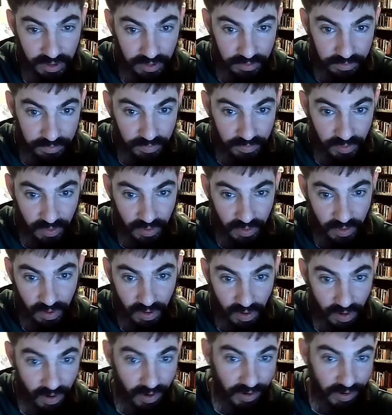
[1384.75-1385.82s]

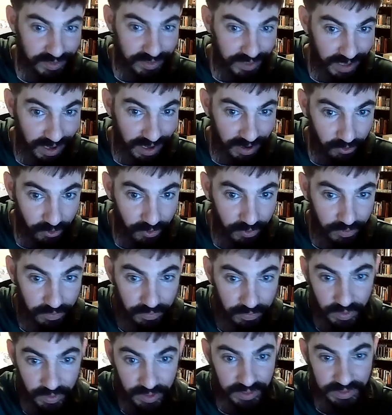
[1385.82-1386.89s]
on a scale
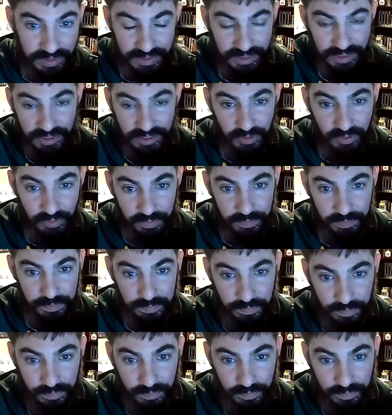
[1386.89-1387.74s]
because then